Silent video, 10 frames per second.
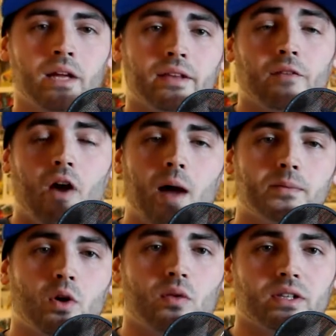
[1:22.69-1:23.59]
They've
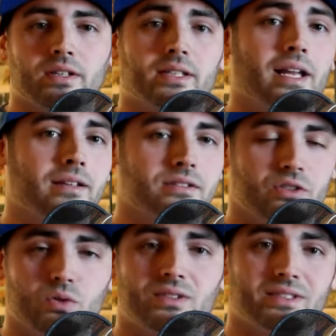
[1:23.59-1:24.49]
hopped over to the de
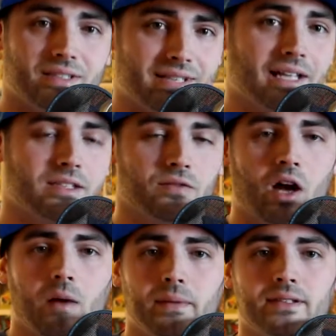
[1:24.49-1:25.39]
to Detective
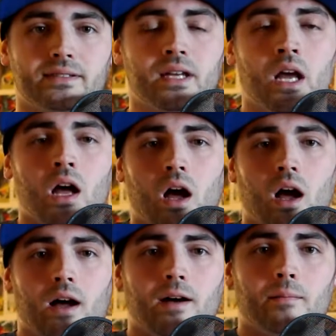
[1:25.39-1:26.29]
Comics,
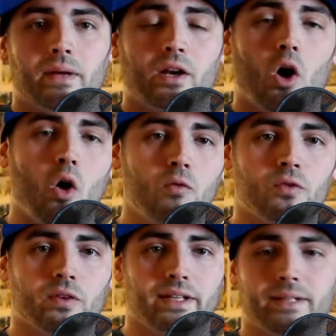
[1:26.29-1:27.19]
um, and
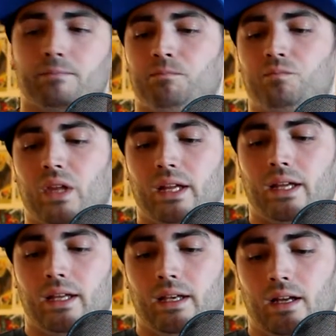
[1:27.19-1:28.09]
hopefully they
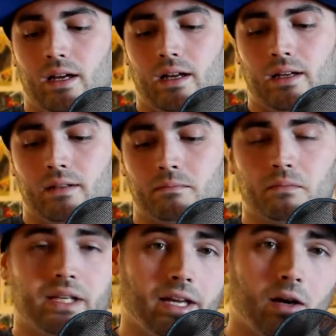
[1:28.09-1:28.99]
can uh,
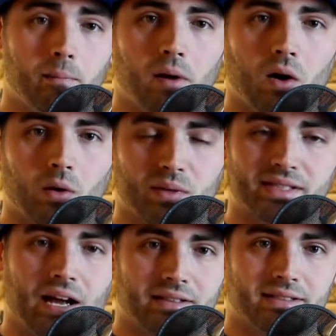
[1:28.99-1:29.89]
get on par with
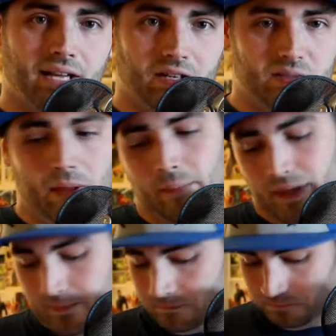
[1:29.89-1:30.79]
Scott Snyder's
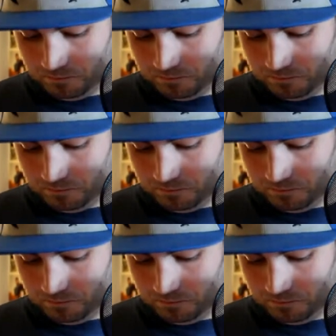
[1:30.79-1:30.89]
Batman.